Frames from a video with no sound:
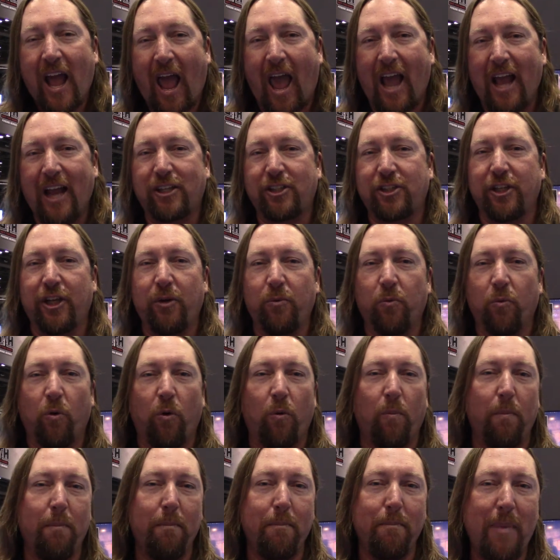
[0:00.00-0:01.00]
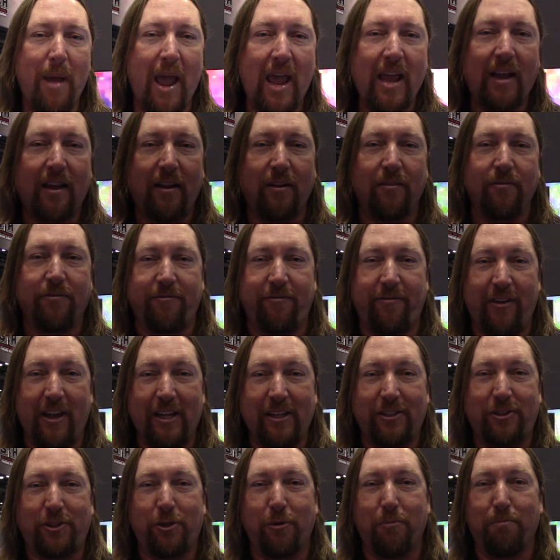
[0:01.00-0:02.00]
actually will make
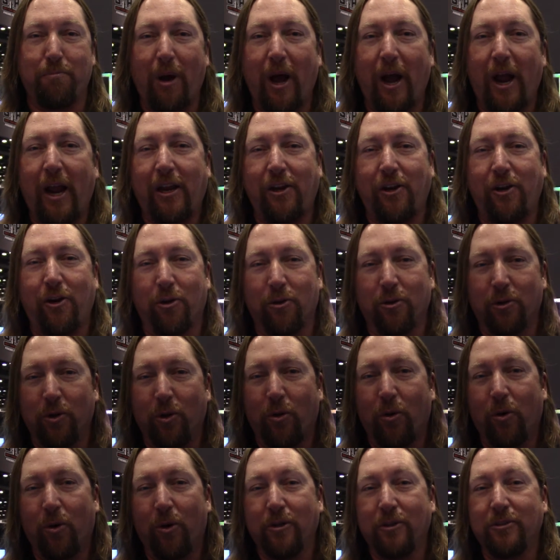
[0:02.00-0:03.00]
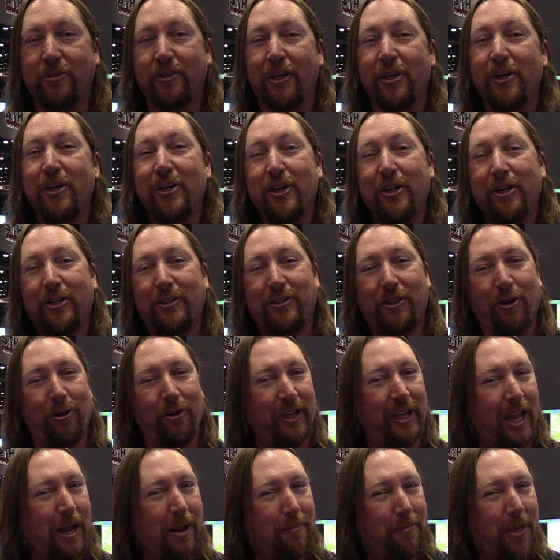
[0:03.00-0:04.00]
fish bite your lures. So
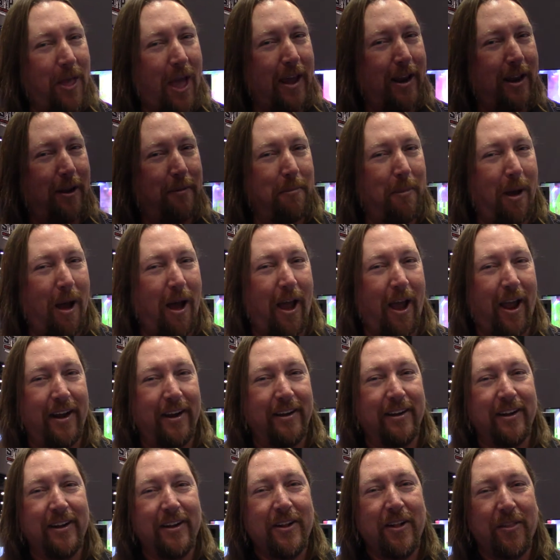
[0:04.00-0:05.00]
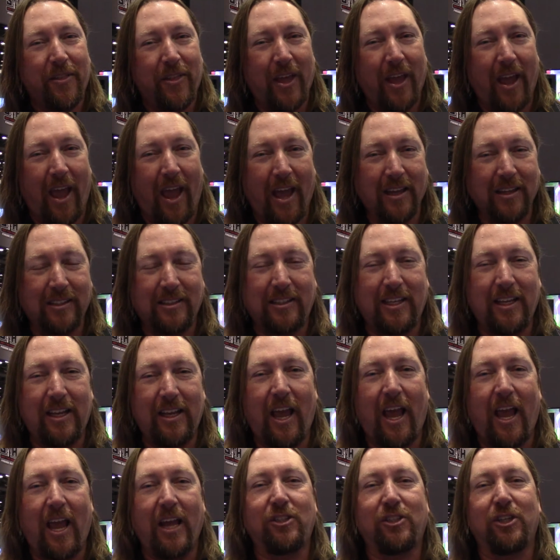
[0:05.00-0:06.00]
keep that in mind. The
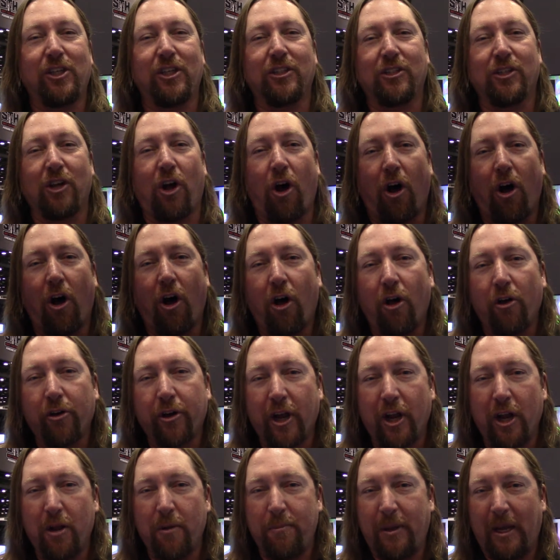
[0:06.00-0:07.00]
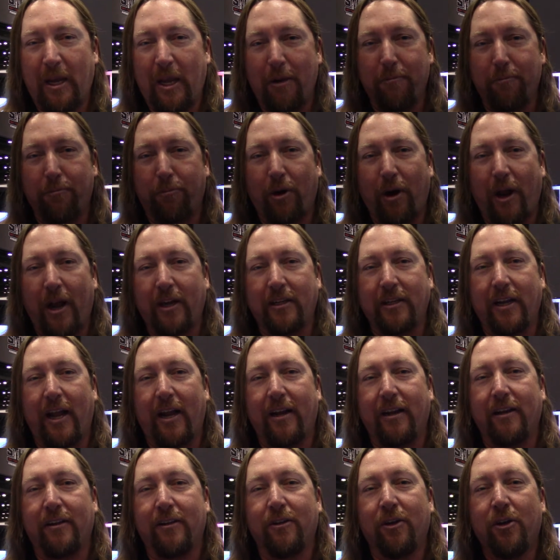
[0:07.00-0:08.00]
STH is all gonna be
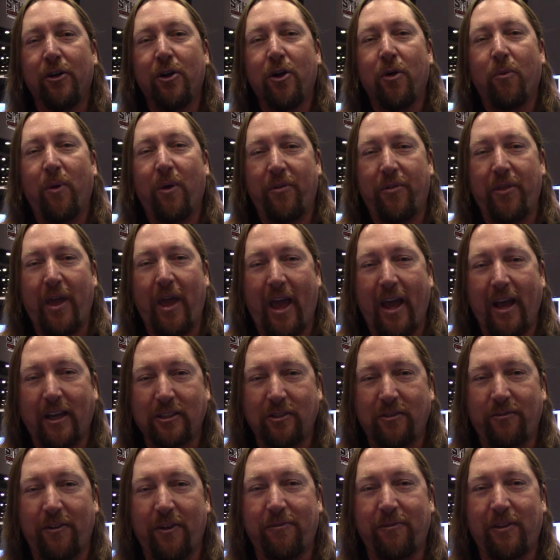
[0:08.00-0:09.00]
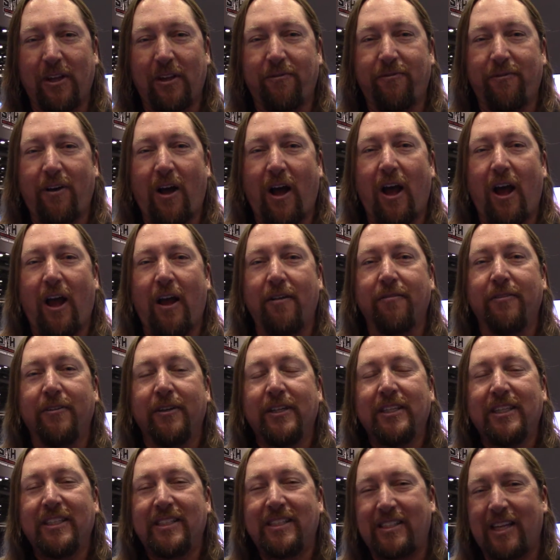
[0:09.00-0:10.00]
impregnated with the
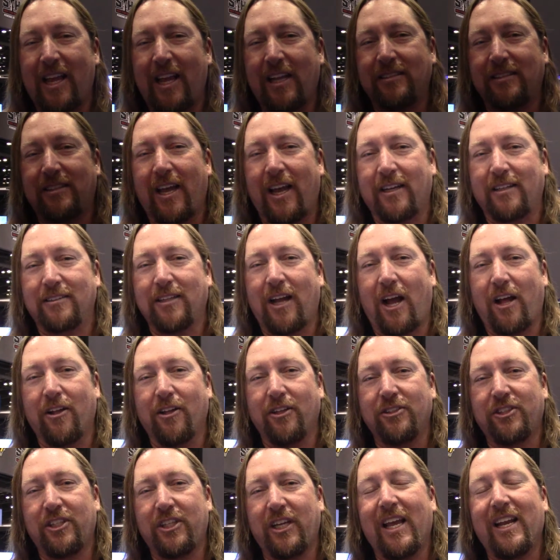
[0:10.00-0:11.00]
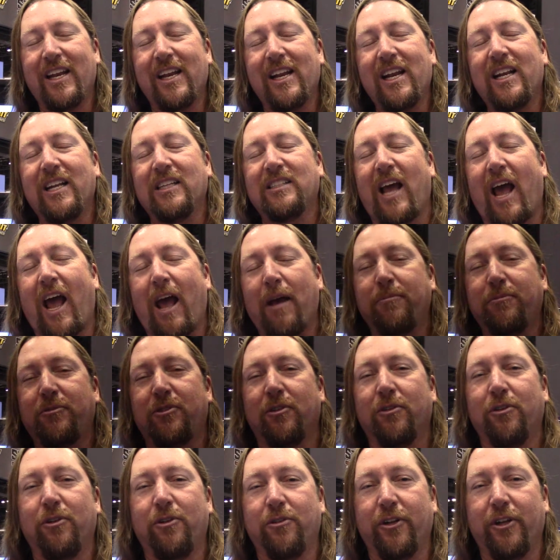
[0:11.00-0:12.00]
X55 scent technology, and it is
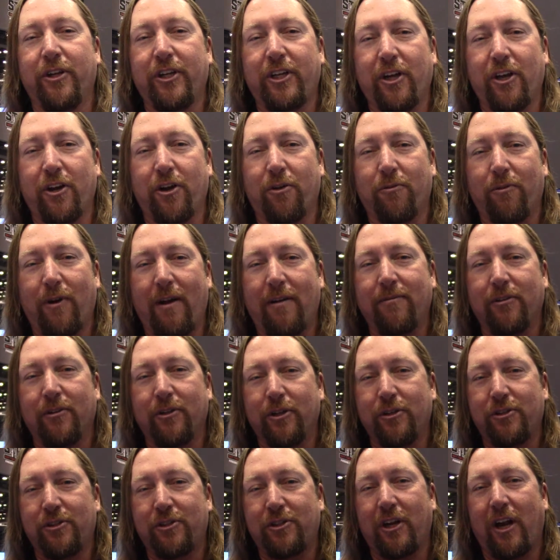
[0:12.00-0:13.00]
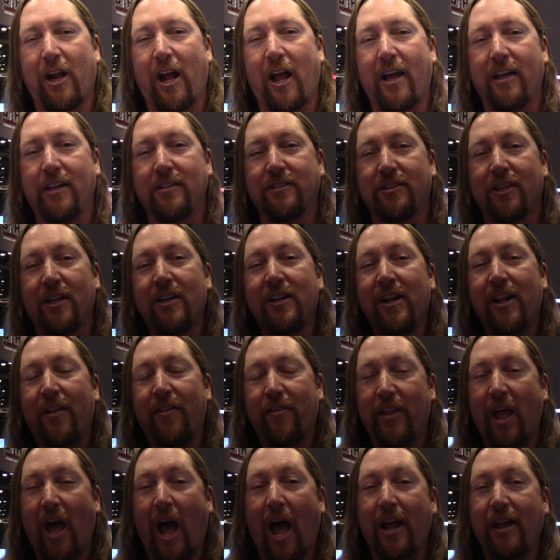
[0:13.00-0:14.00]
absolutely gonna revolutionize
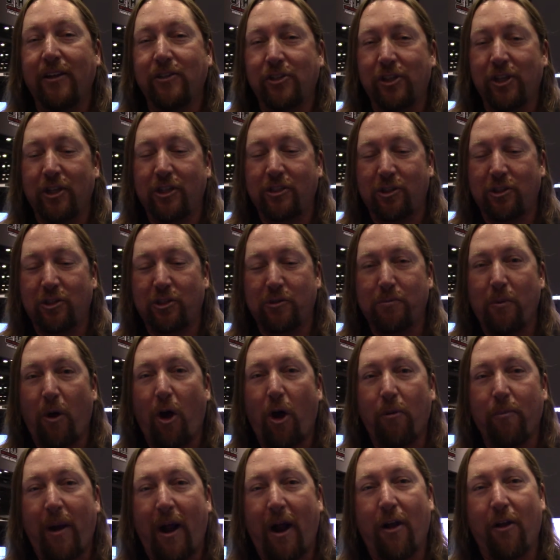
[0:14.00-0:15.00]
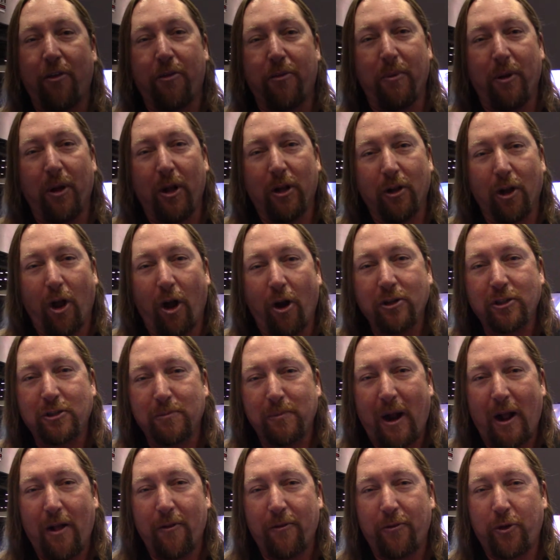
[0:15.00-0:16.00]
not just smallmouth, but
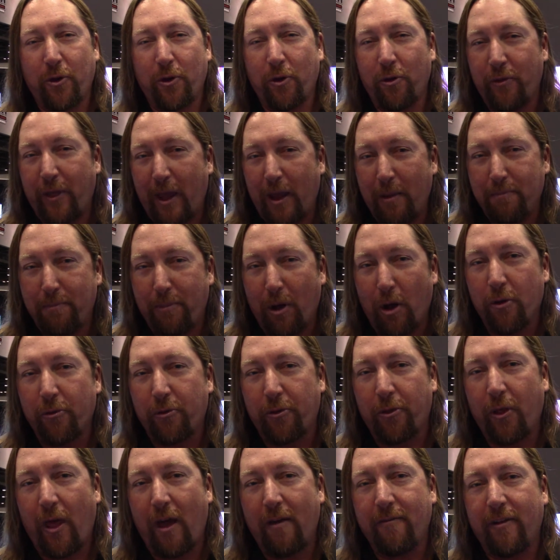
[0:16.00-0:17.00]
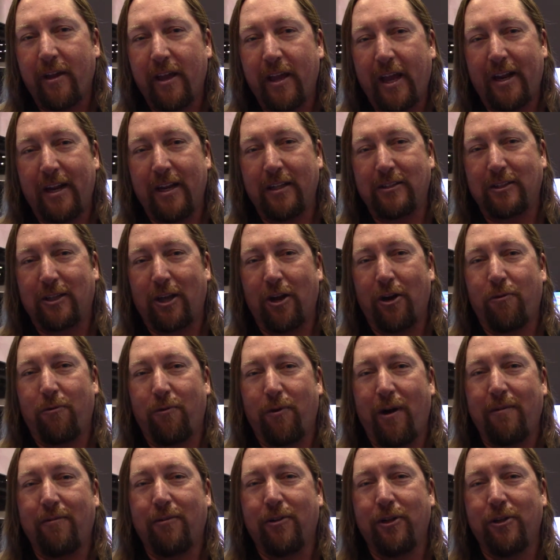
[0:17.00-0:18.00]
largemouth too. They both love it, and it's gonna
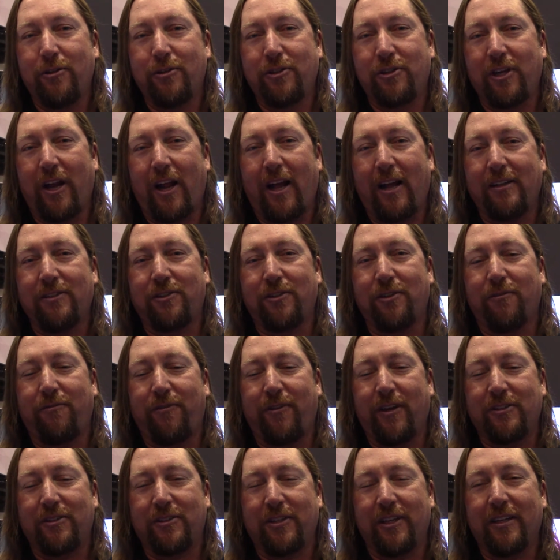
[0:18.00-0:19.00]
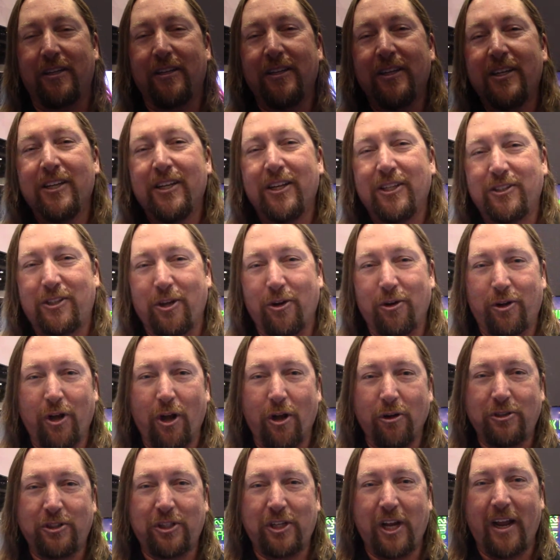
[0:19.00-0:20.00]
revolutionize your fishing. So
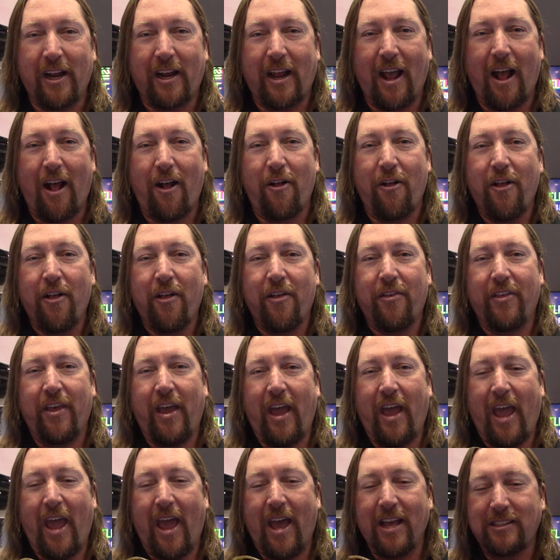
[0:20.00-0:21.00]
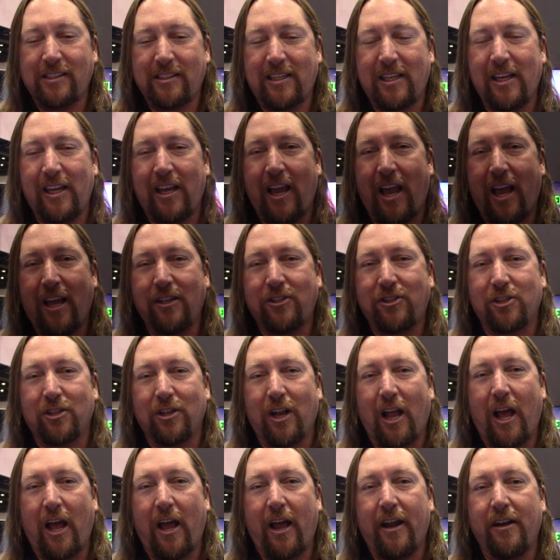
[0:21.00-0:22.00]
go check out the STH
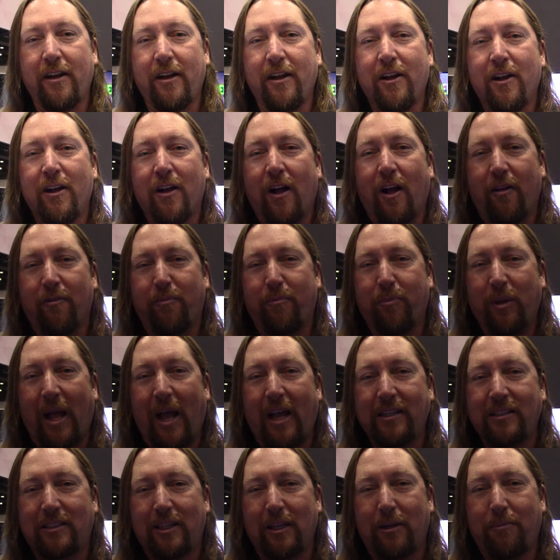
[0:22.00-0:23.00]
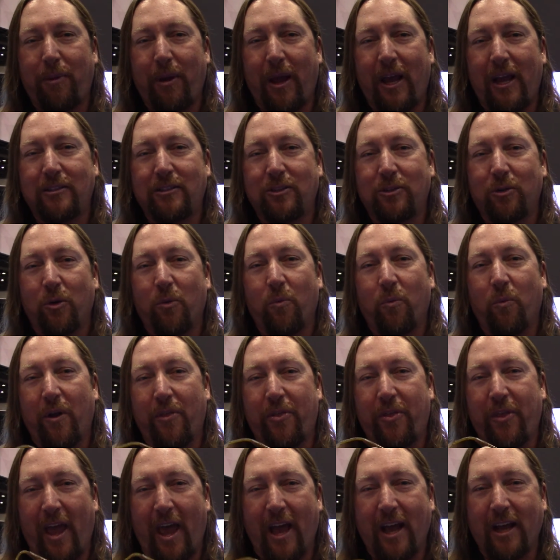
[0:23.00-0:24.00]
line of plastic baits
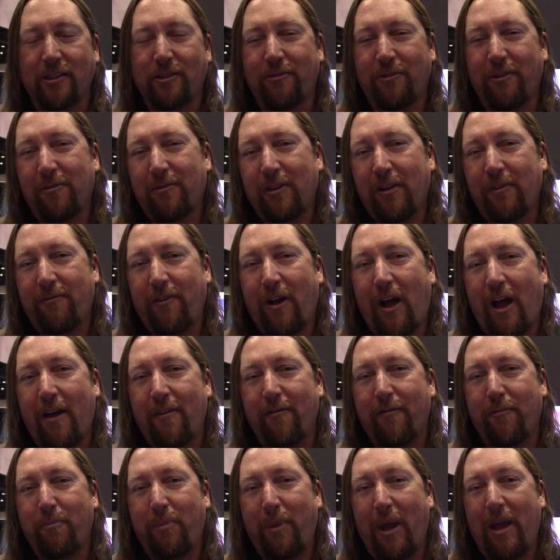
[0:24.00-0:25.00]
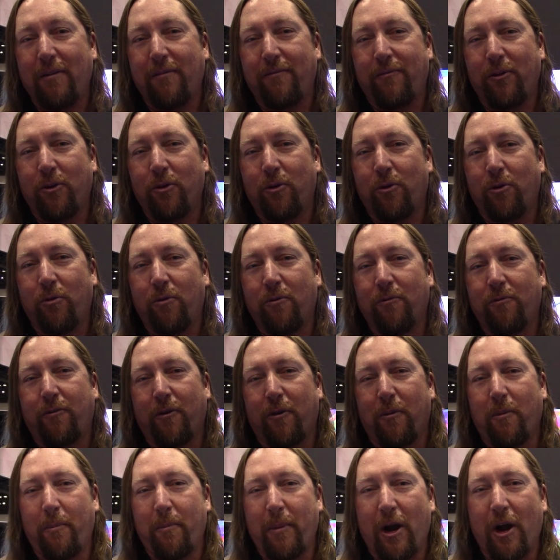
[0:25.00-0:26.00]
with the X55 bait fuel
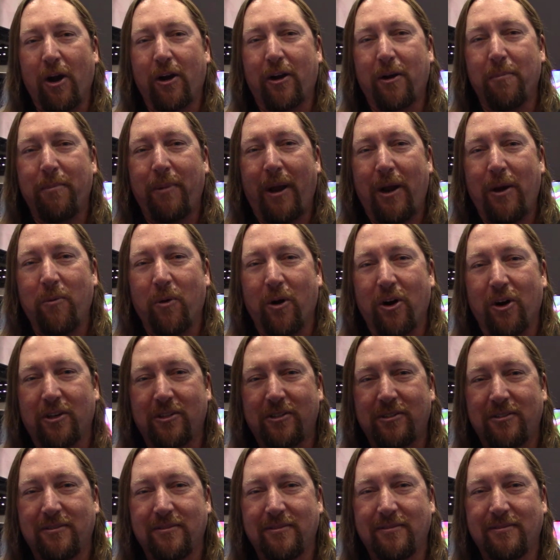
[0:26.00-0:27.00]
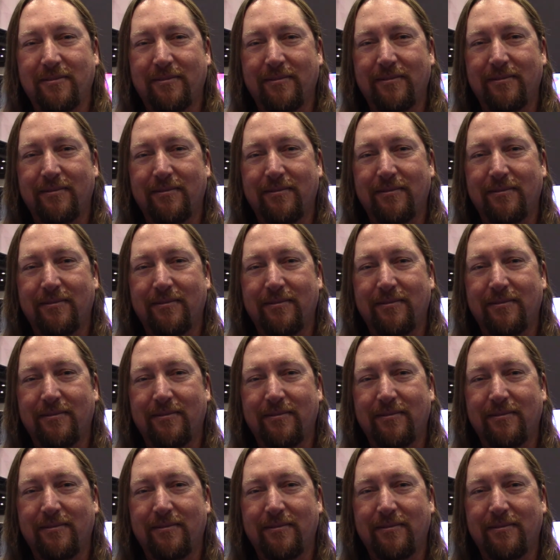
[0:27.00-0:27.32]
from American Bait Works.